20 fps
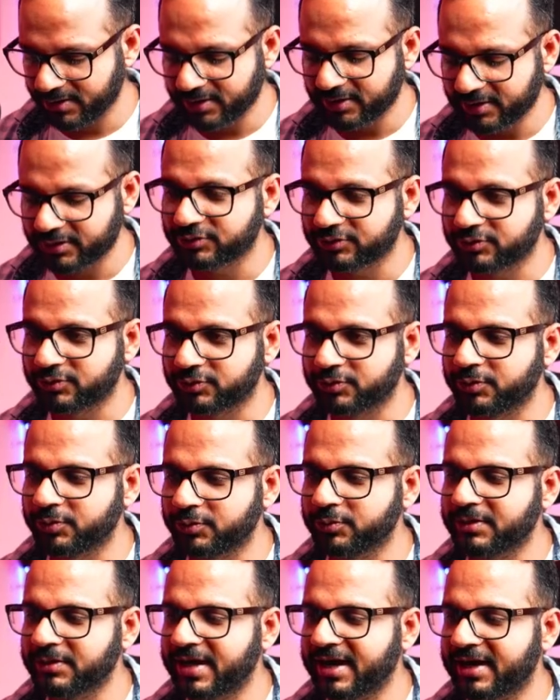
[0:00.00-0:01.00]
So to
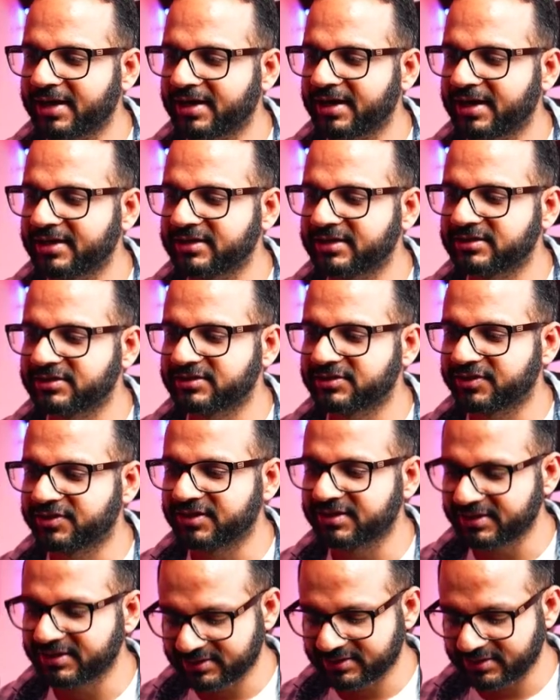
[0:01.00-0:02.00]
do that, let's
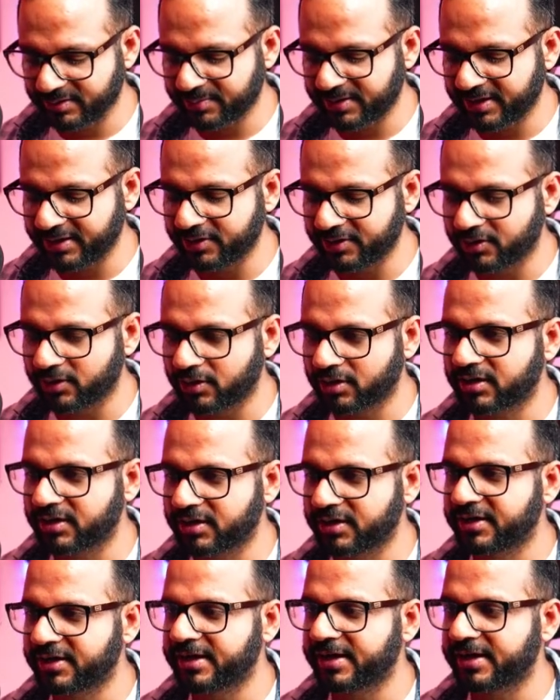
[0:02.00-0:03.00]
run this command
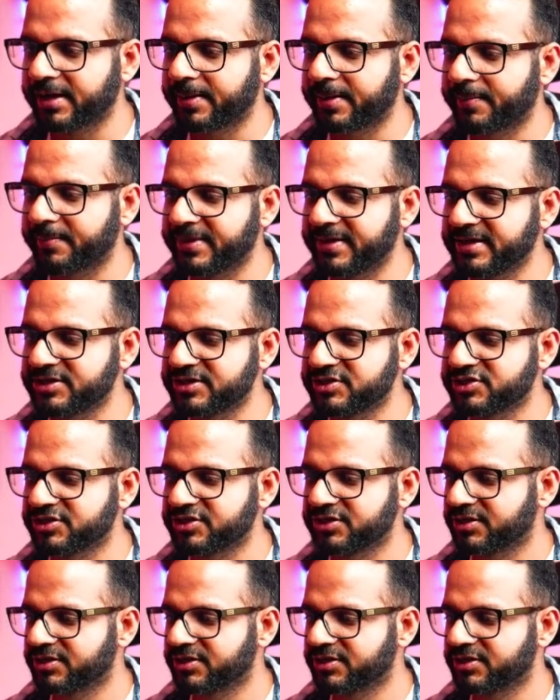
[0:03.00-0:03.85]
docker image